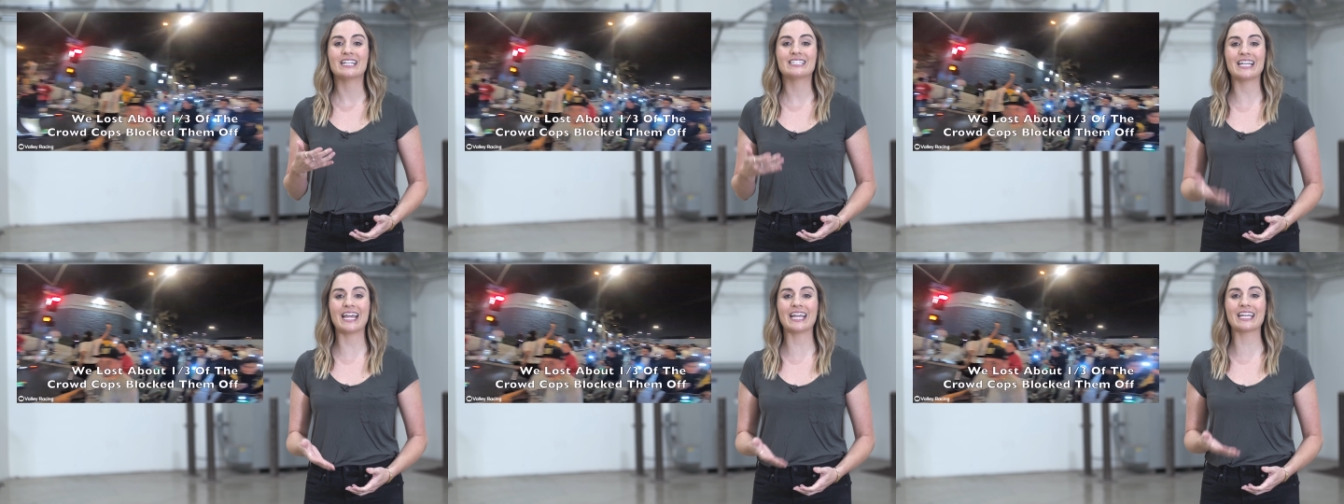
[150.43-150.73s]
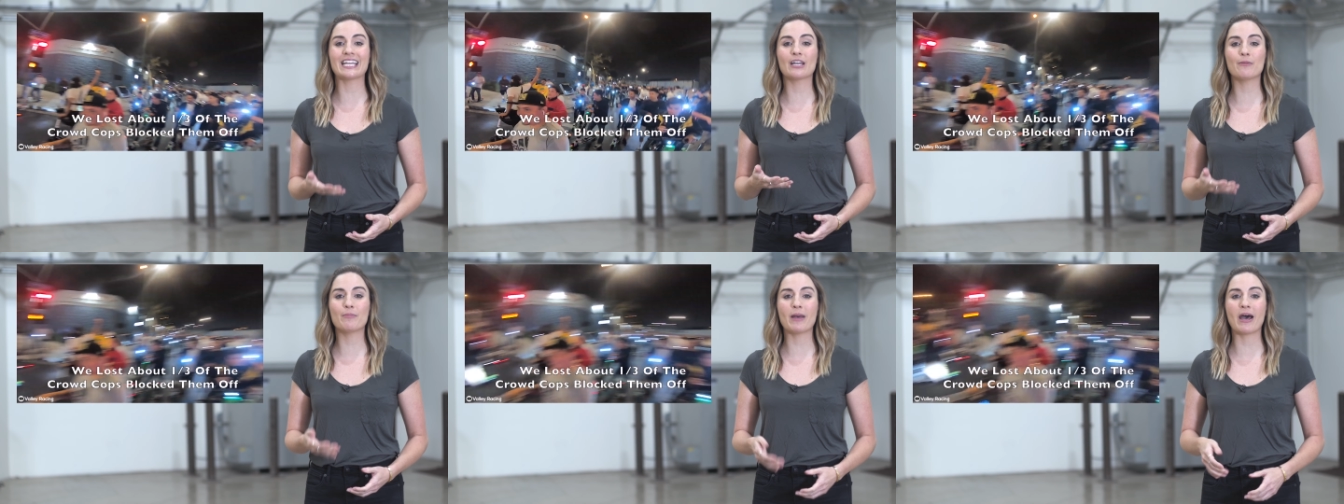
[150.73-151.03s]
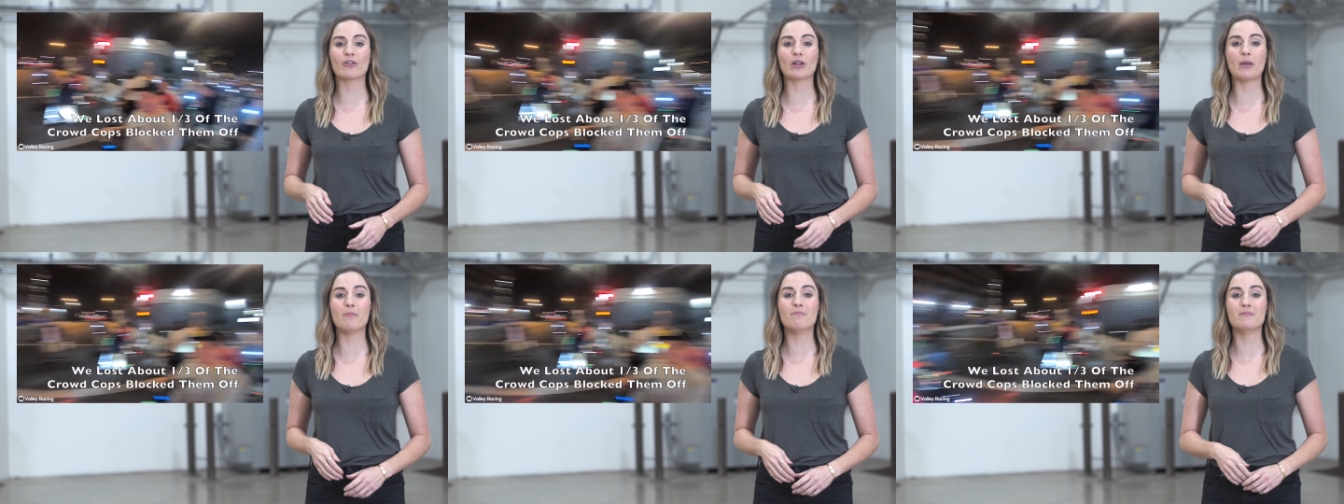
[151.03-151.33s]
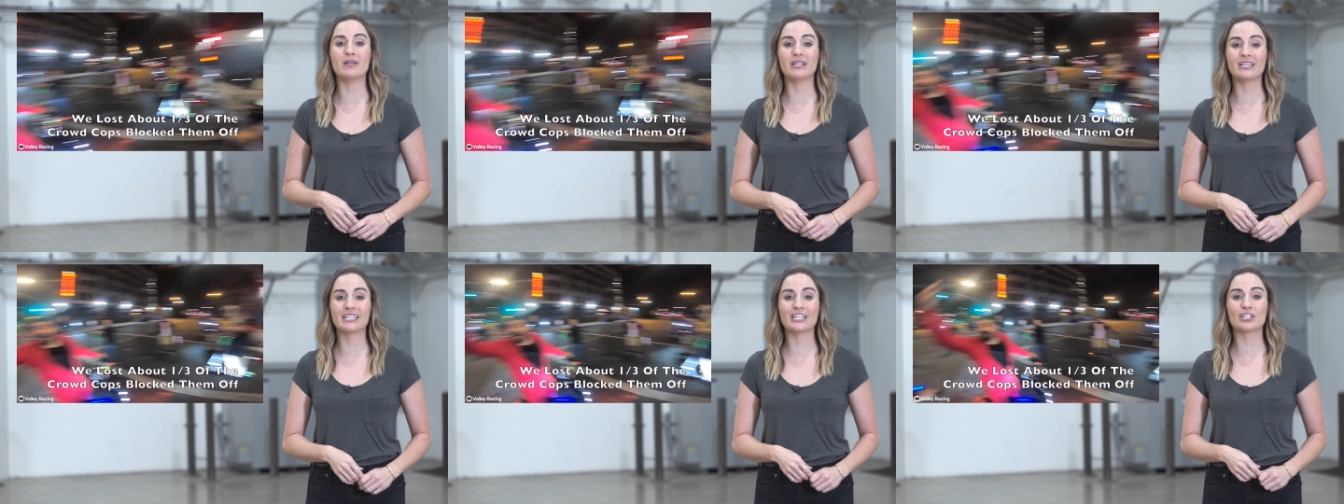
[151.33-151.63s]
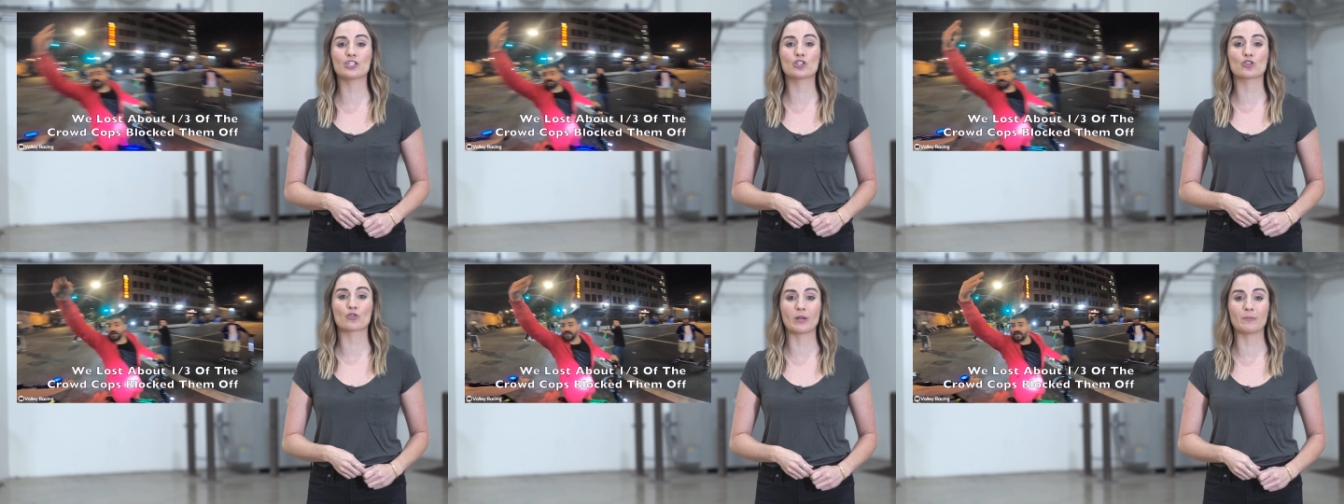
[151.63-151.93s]
taking about a
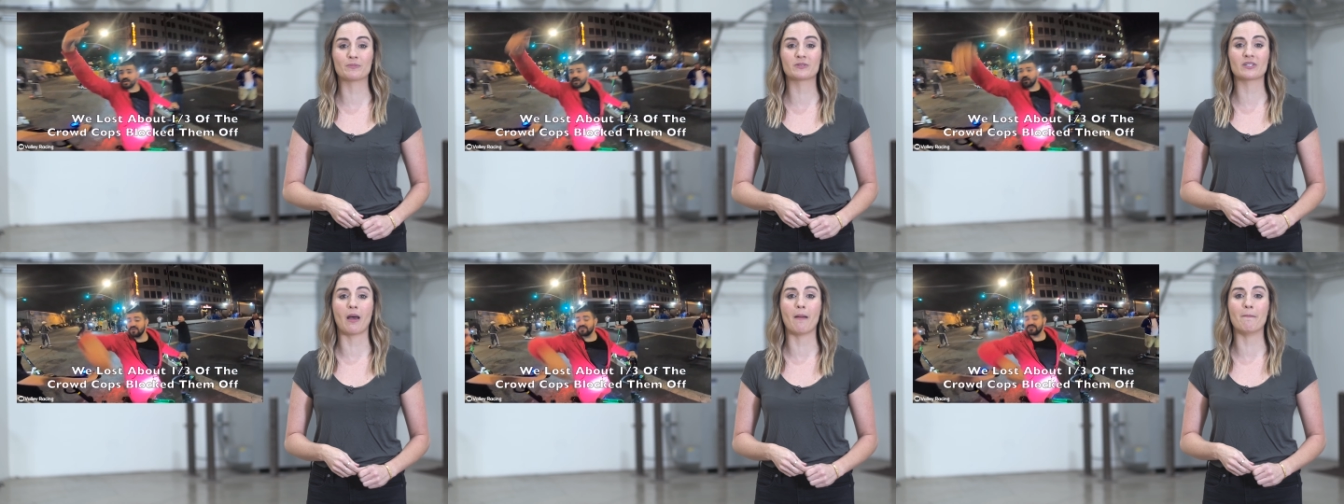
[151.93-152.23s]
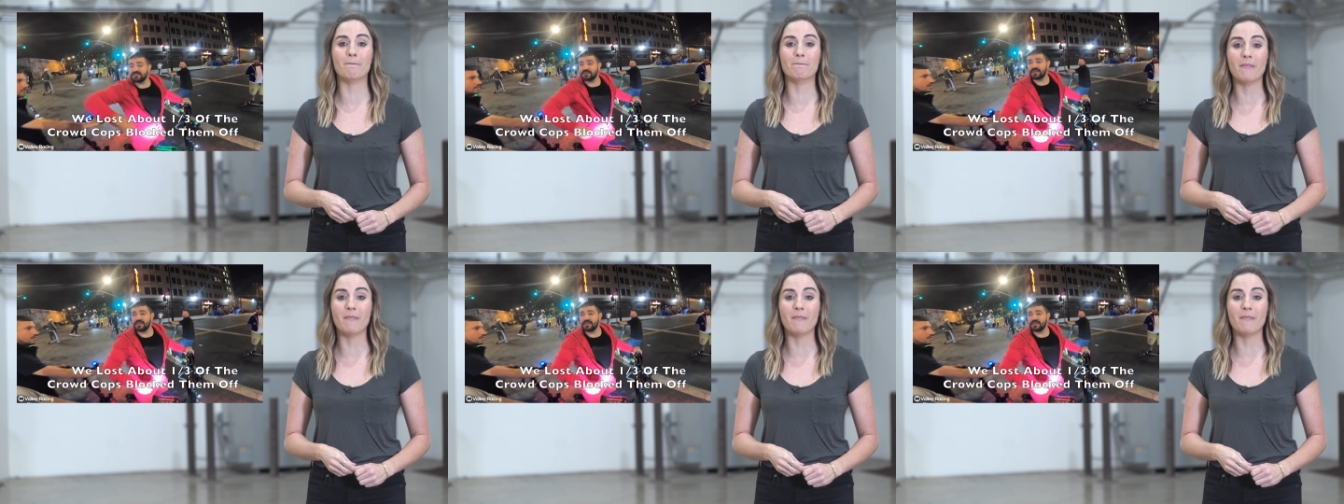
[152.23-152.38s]
million trips a